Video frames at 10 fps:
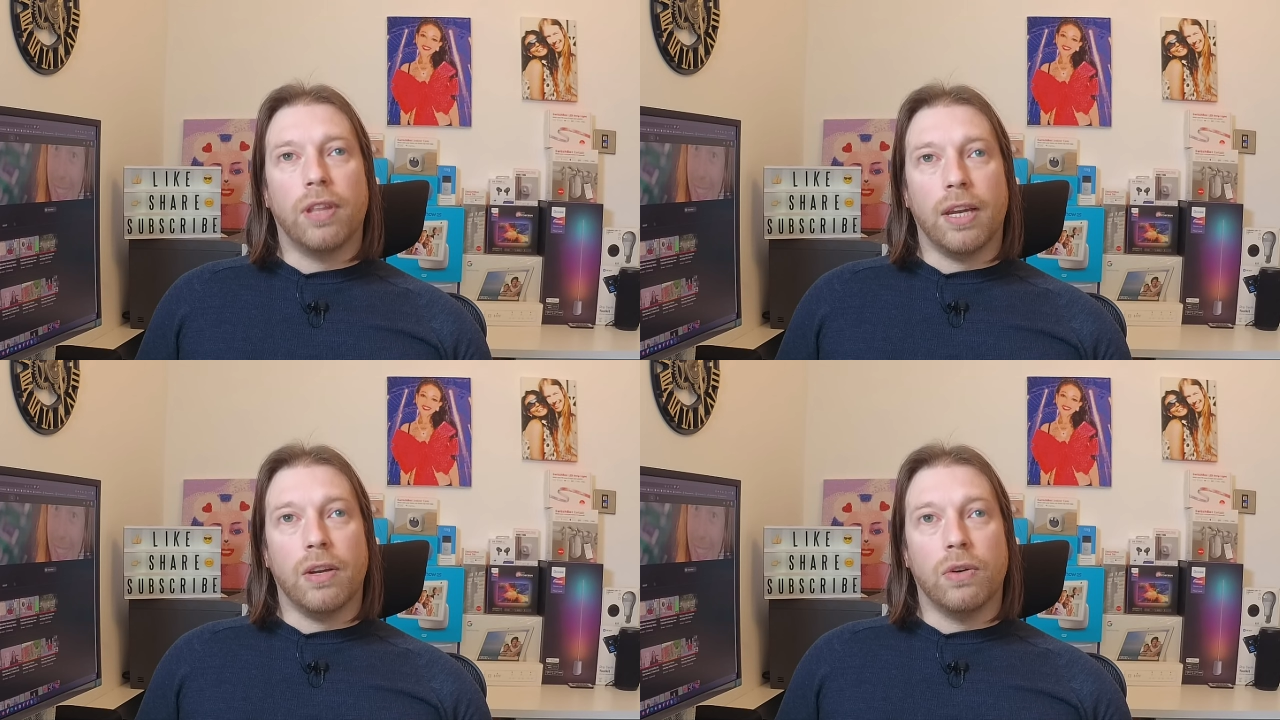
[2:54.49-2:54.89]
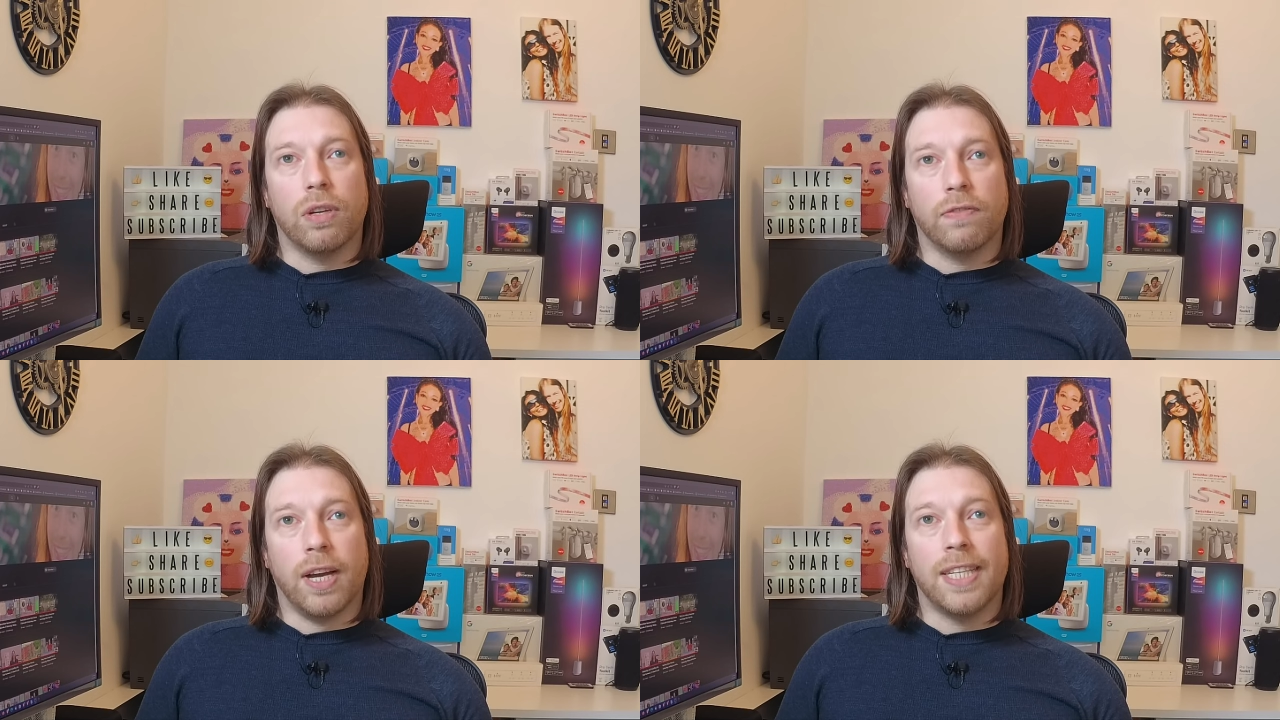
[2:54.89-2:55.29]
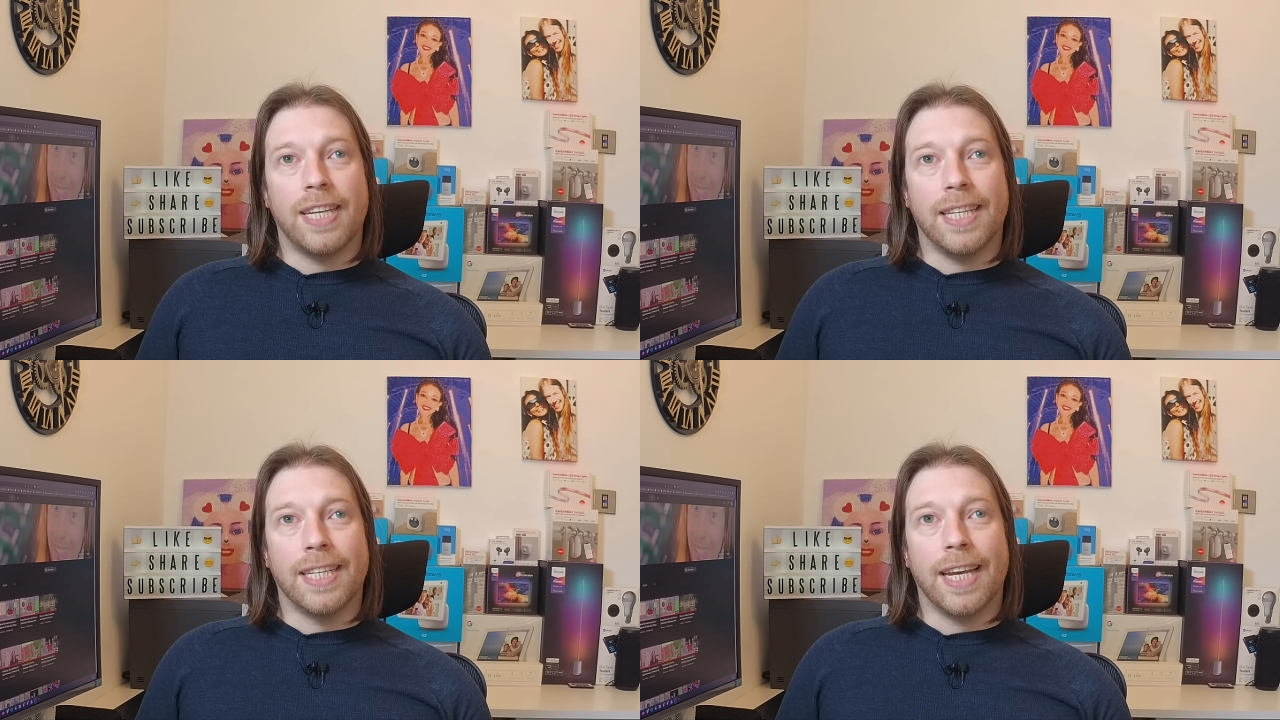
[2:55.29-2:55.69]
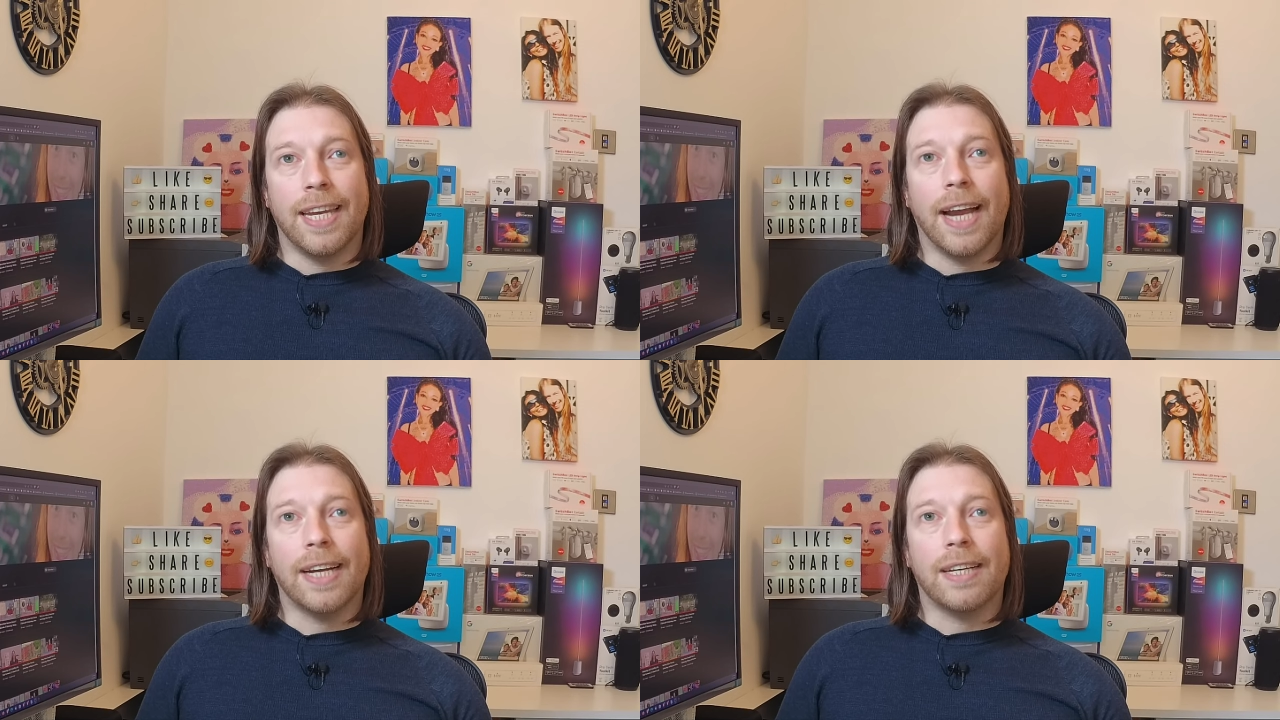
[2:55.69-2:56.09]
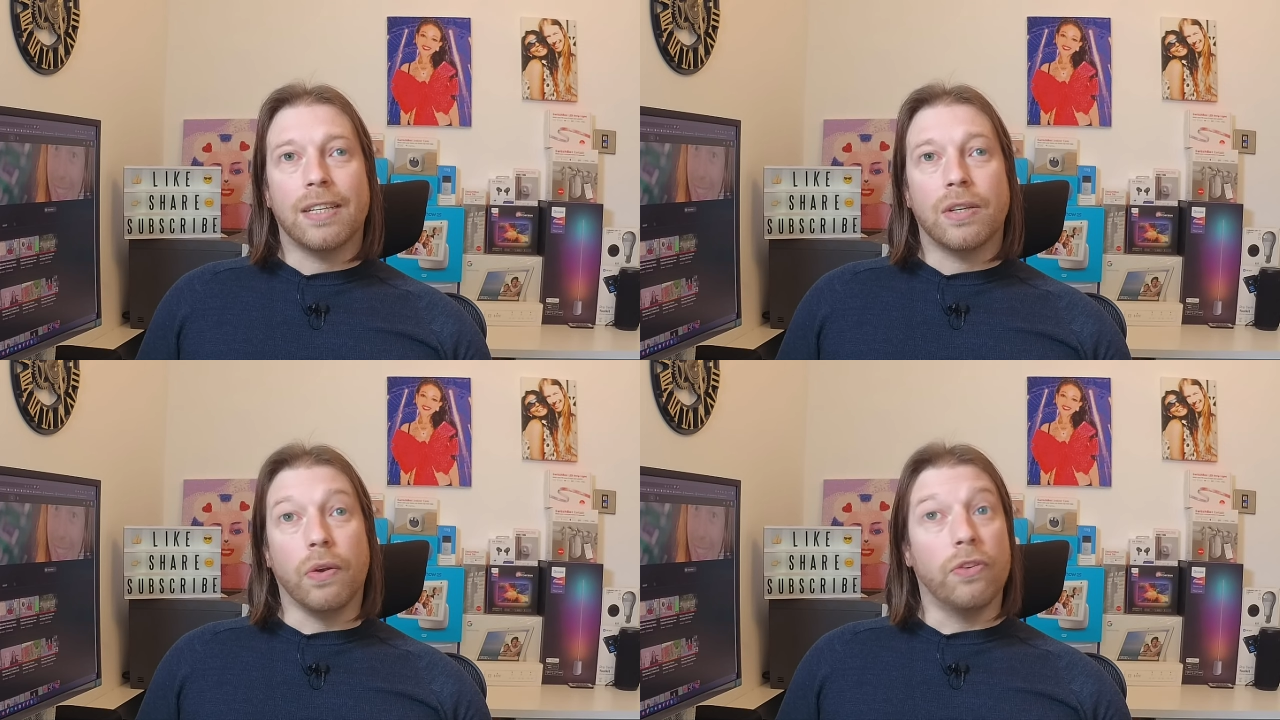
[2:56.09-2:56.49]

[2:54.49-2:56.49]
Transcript: that your device is connected to.